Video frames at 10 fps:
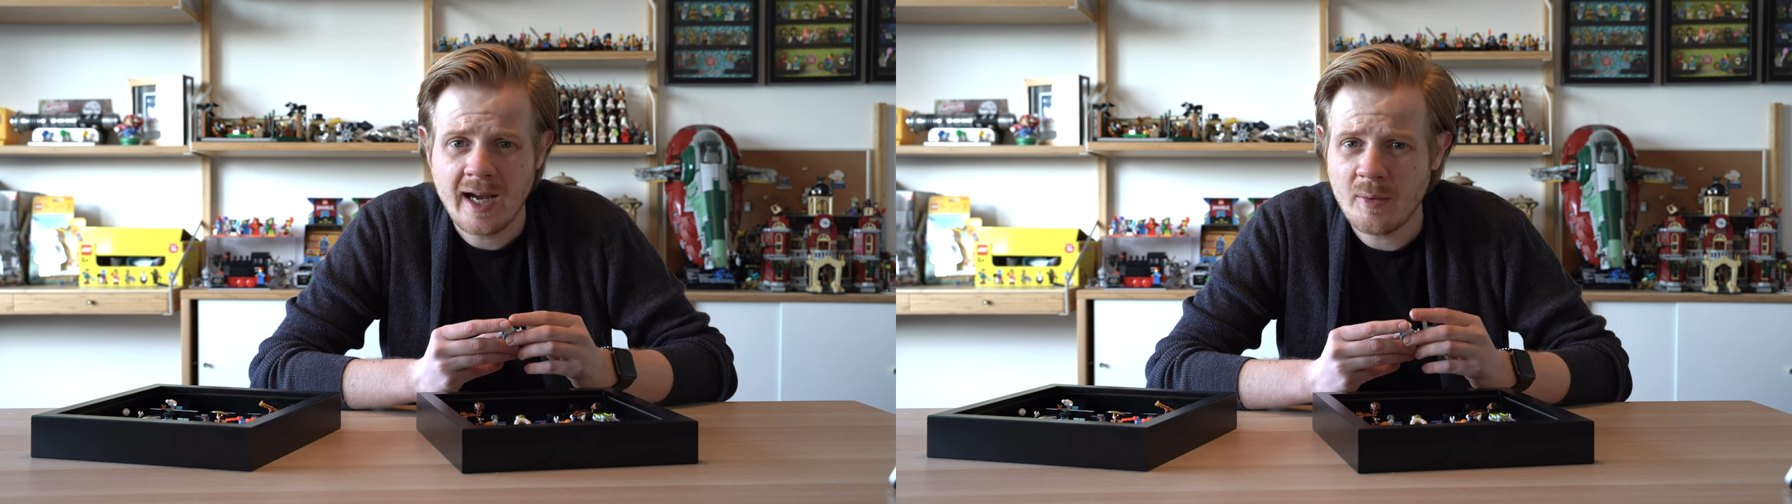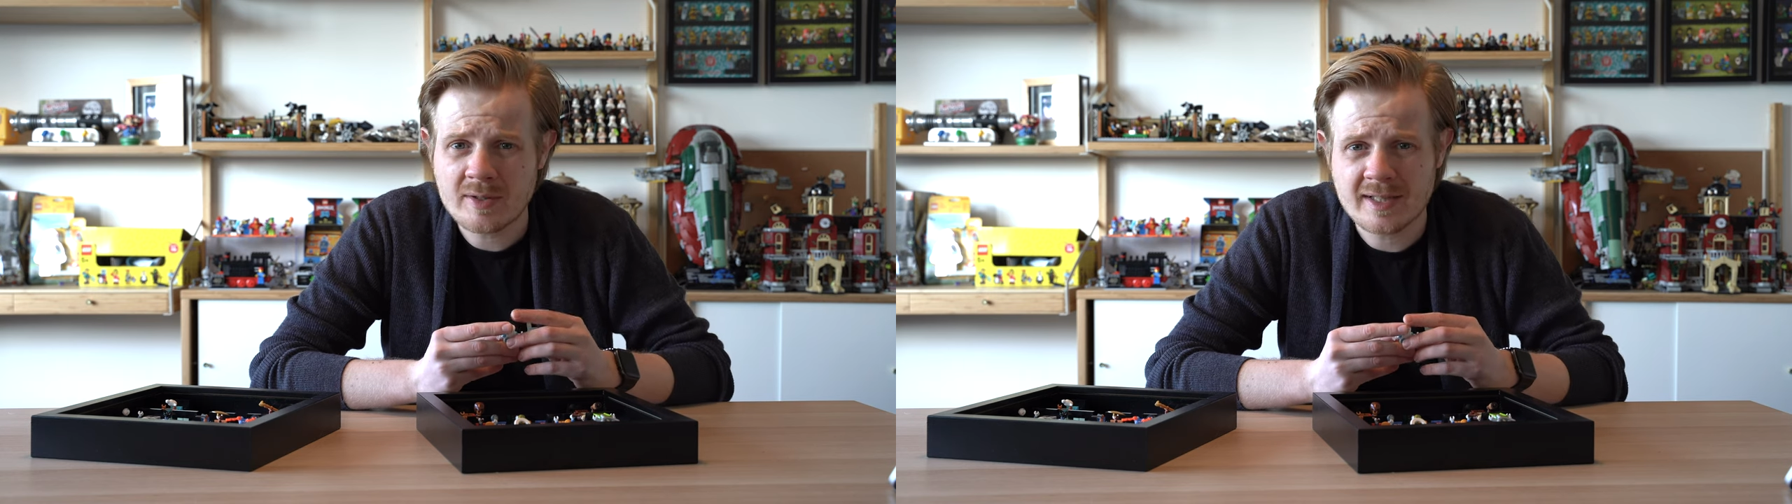
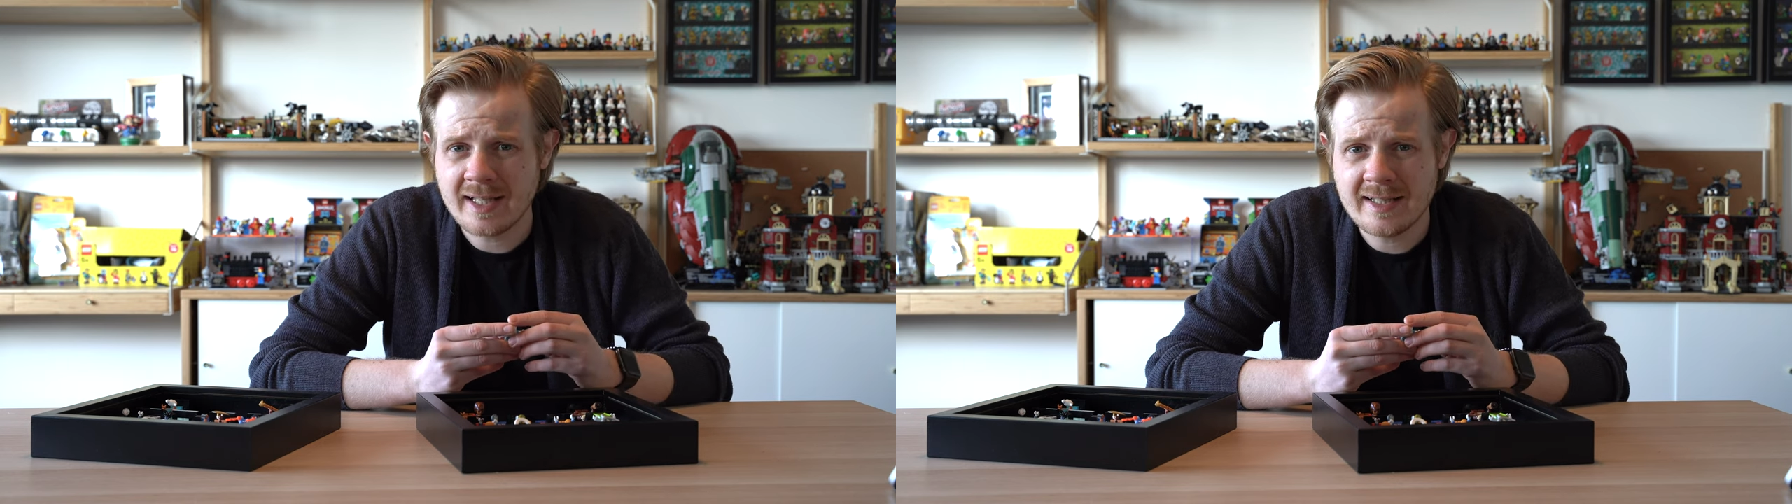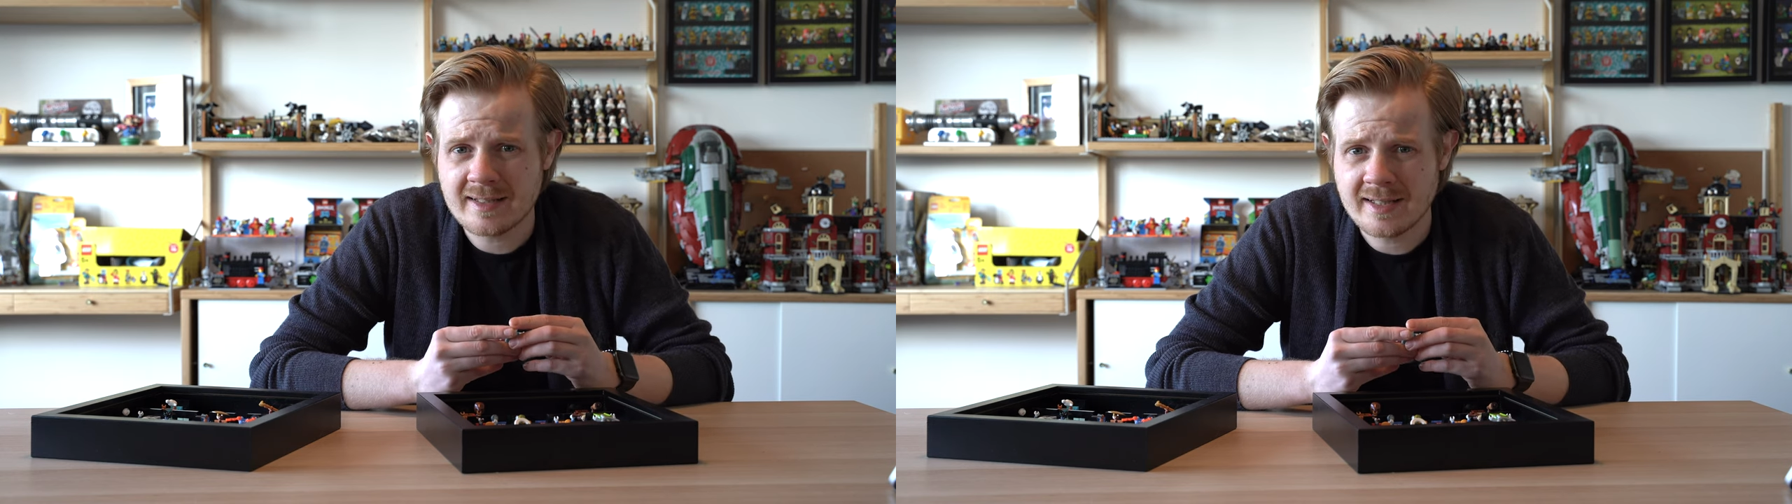I wasn't
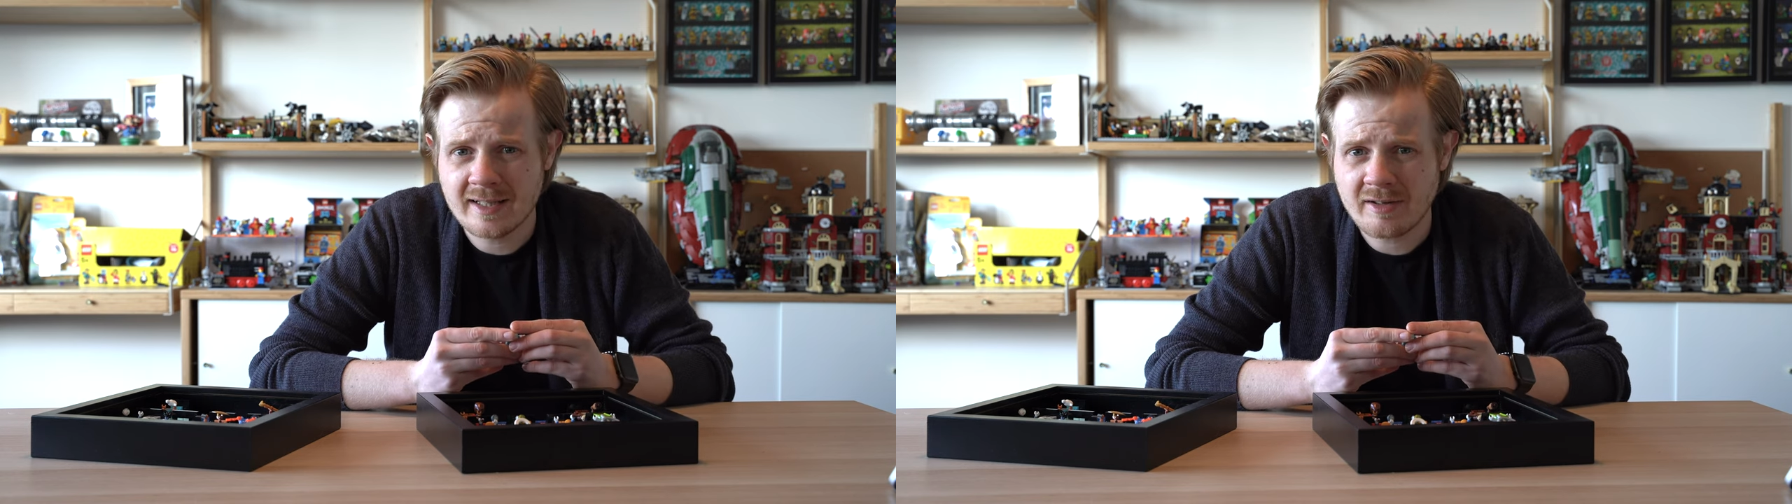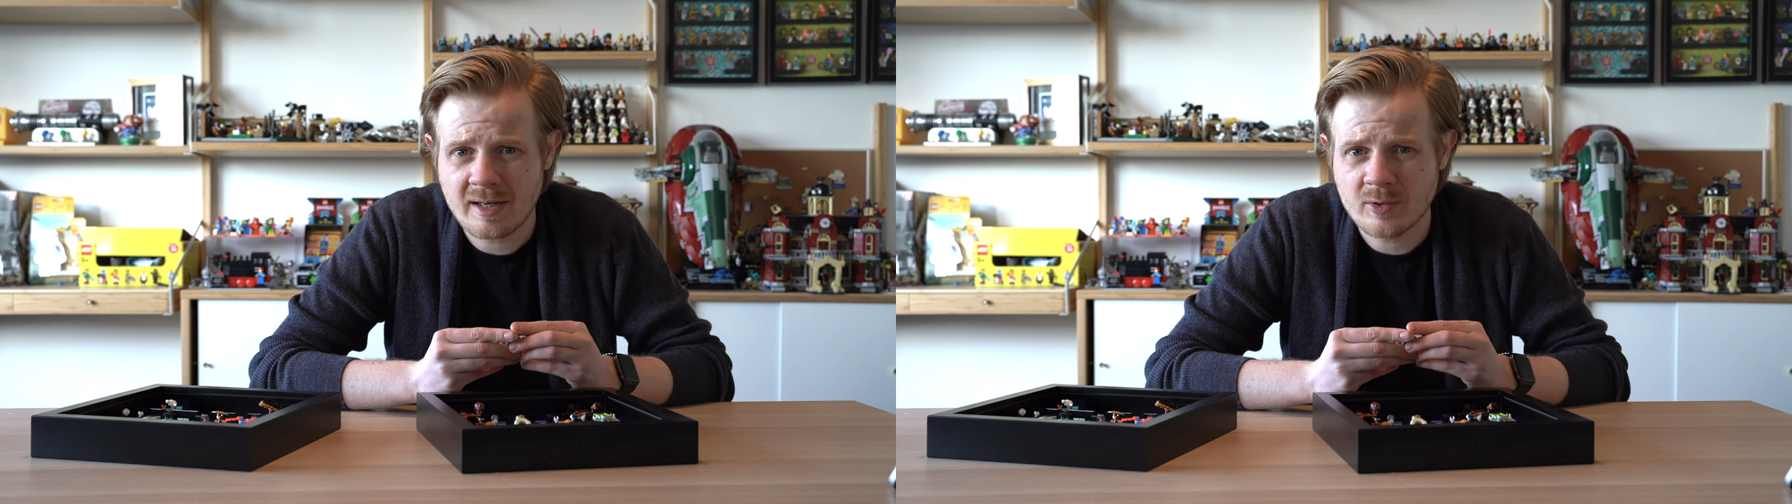that into the
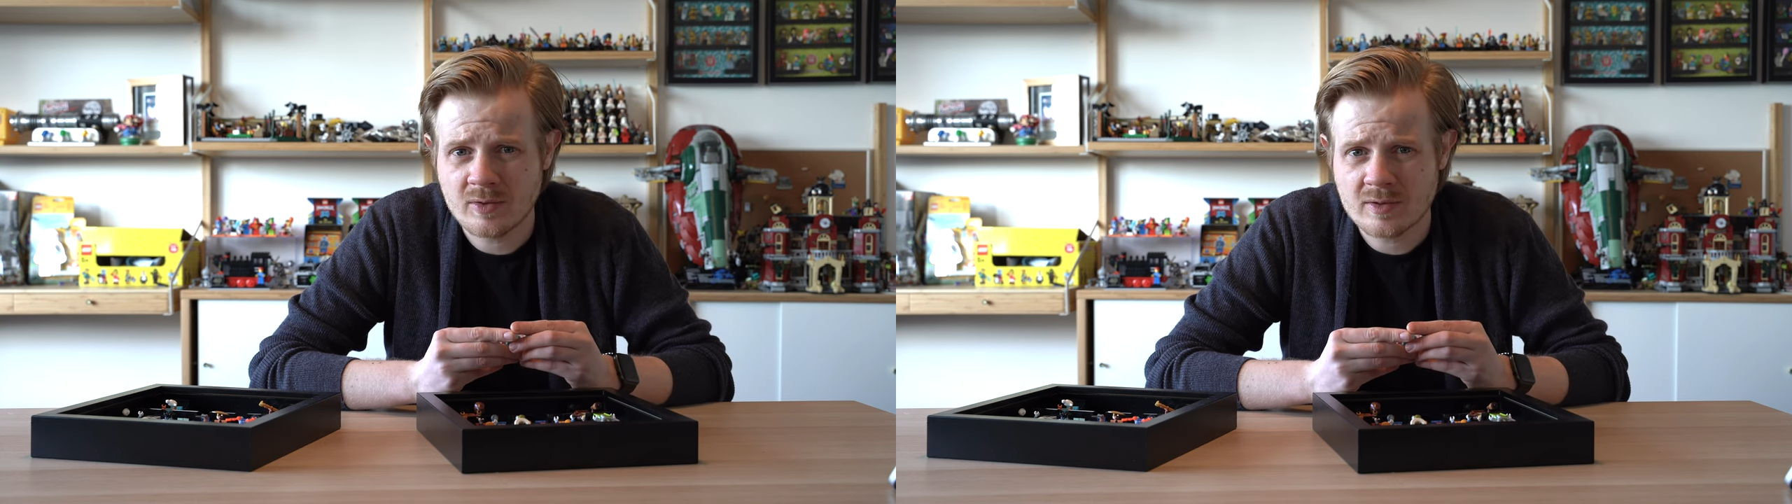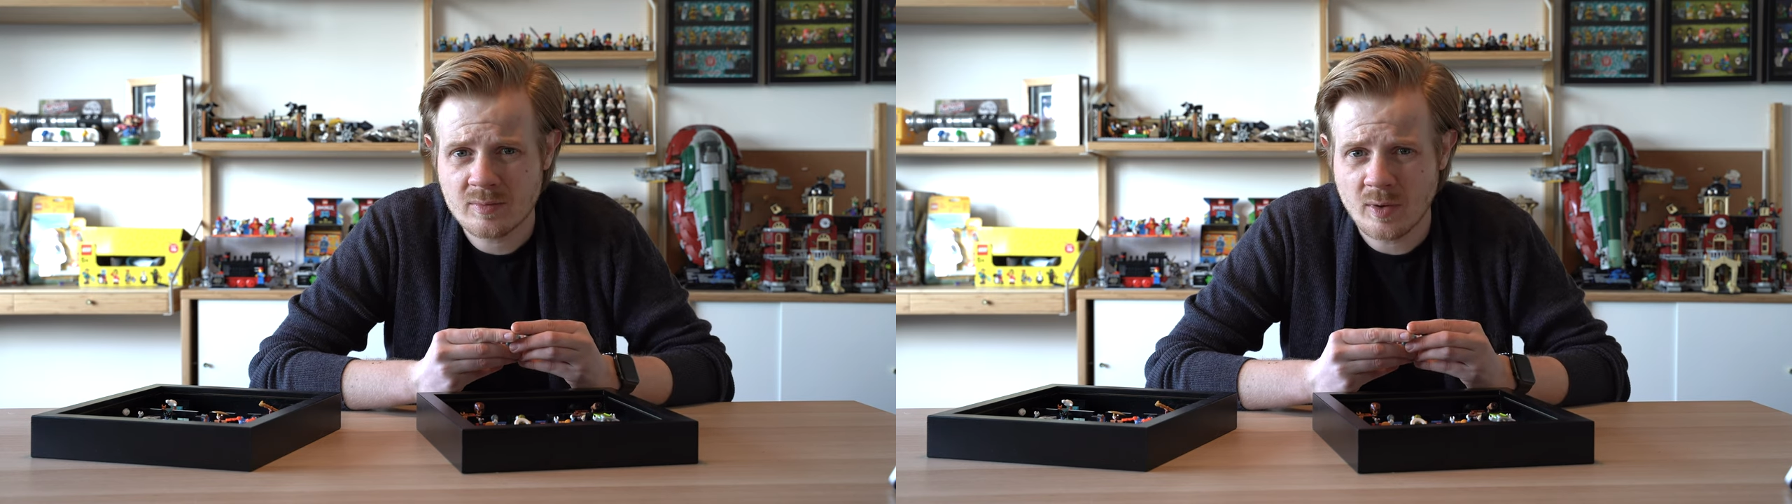Incredibles